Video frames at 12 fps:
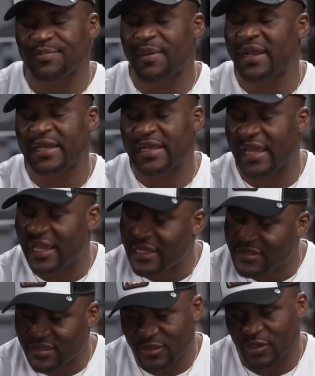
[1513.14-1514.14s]
spend
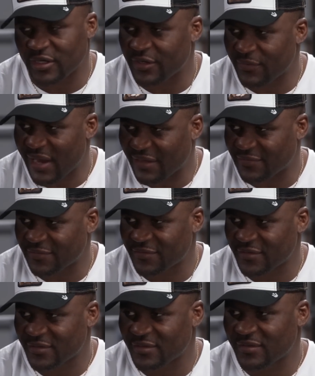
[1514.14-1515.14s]
days on the raft,
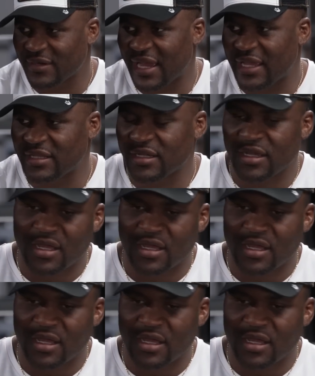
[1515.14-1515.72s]
right?